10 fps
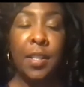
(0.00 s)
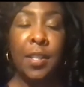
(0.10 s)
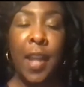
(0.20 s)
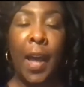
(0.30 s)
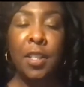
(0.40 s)

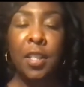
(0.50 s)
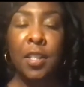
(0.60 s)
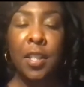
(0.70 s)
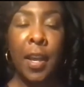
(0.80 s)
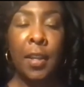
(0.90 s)
it's not
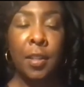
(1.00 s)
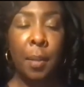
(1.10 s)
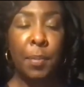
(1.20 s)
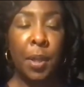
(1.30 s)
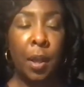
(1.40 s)
just saying
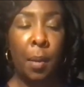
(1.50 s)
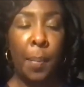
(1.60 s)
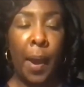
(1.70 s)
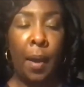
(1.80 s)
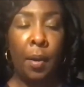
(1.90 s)
something
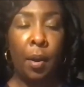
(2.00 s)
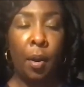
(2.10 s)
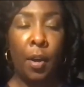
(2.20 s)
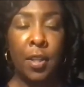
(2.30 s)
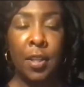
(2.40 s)
about
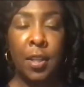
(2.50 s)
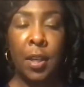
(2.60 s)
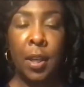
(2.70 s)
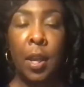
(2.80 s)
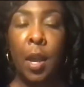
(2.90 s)
our
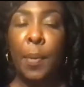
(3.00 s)
city,